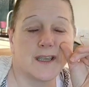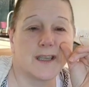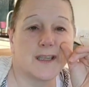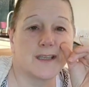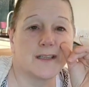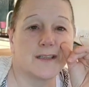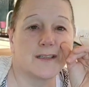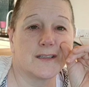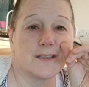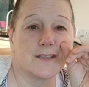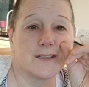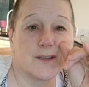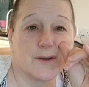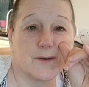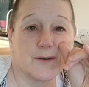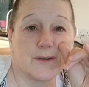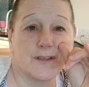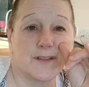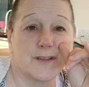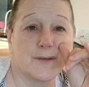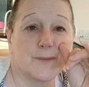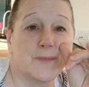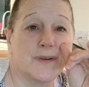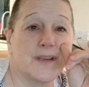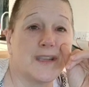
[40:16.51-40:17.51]
And so
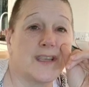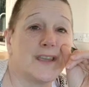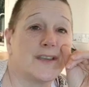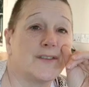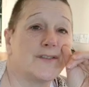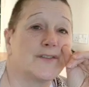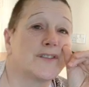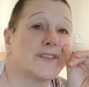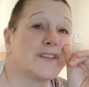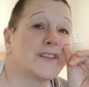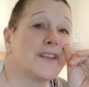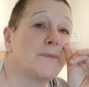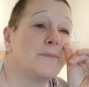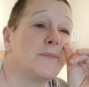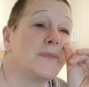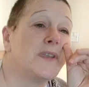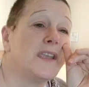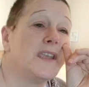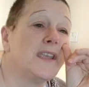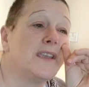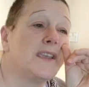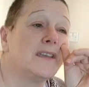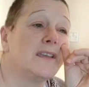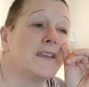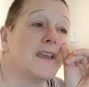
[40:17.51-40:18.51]
does somebody else send
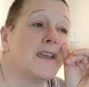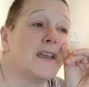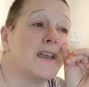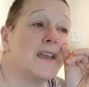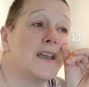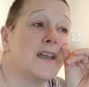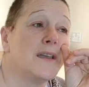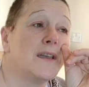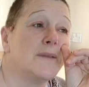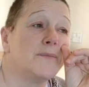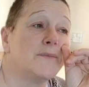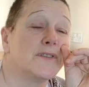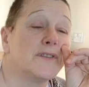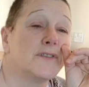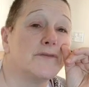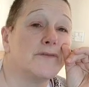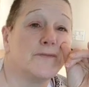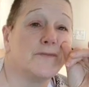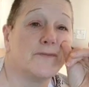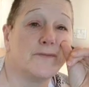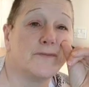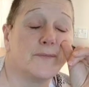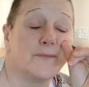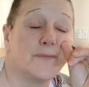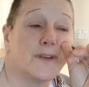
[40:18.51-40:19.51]
me
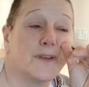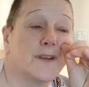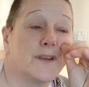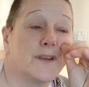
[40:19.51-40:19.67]
some